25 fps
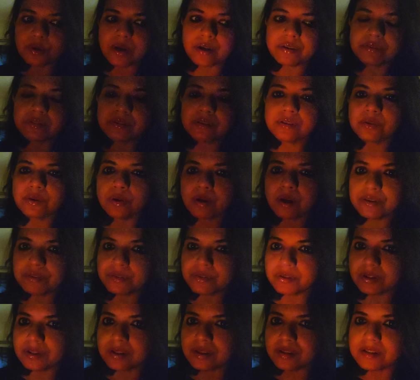200 or
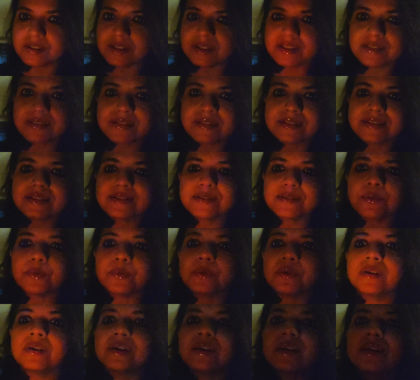100 years.
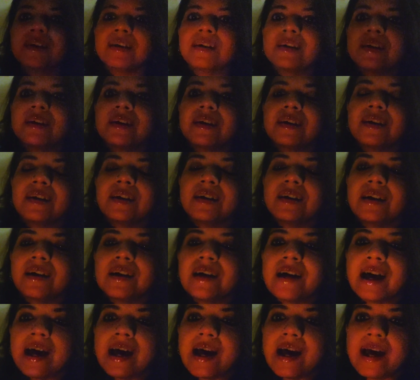So,
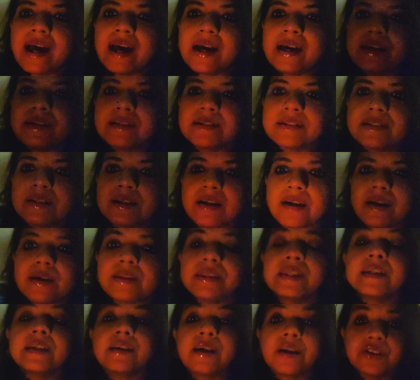and
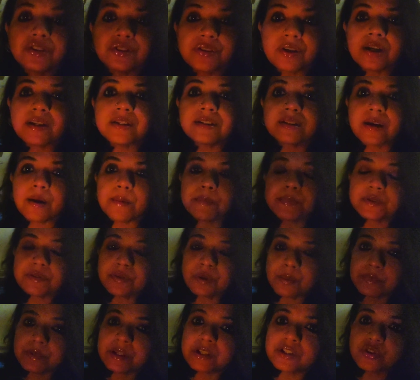the Nataraj
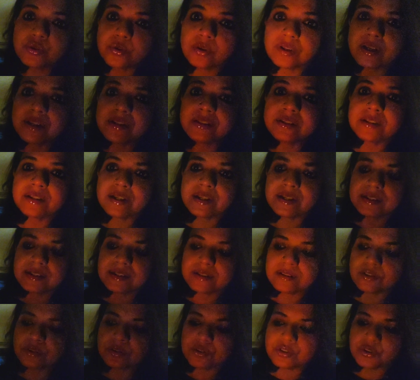comes from the Chola
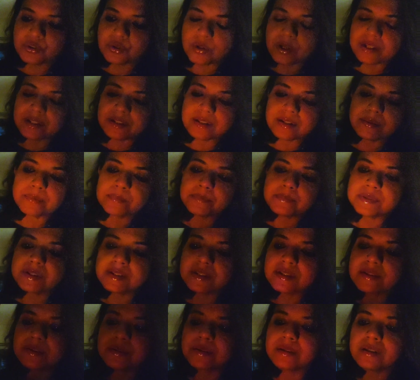dynasty, the Chola times.
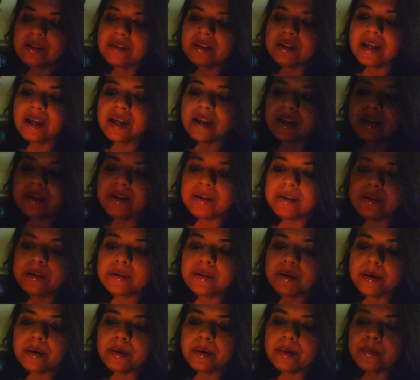
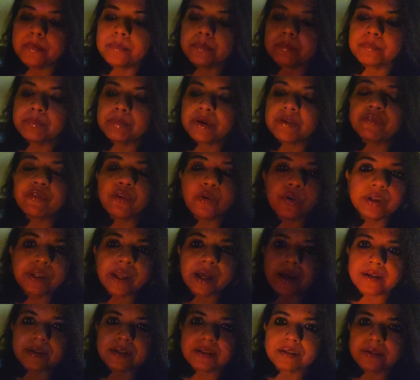And before
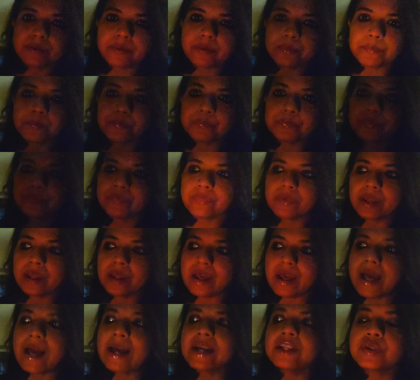that,
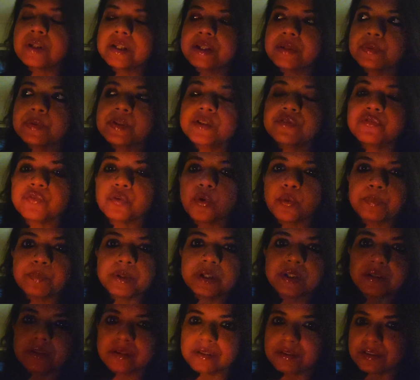actually, it was
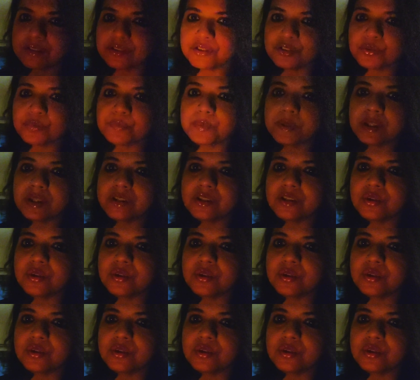forbidden to be